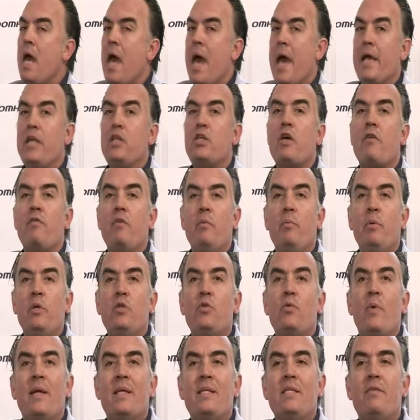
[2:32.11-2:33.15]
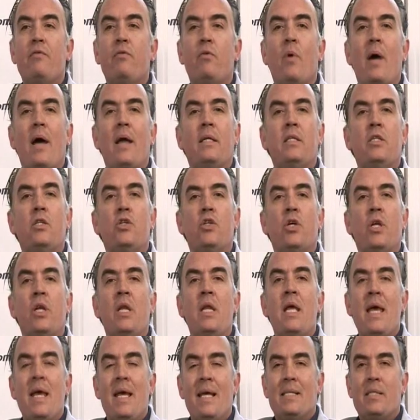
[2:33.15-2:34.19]
HIV P24 antigen
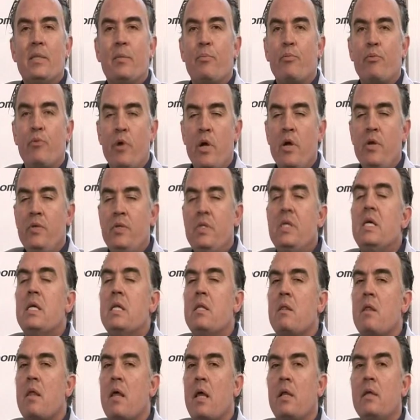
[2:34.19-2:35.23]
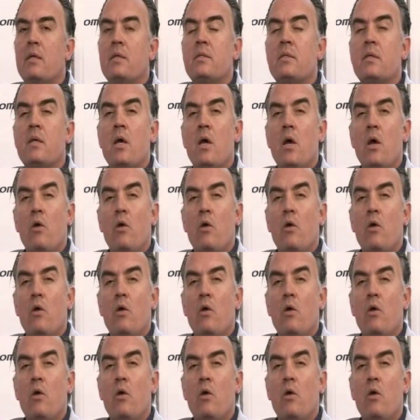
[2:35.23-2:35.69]
is a protein that is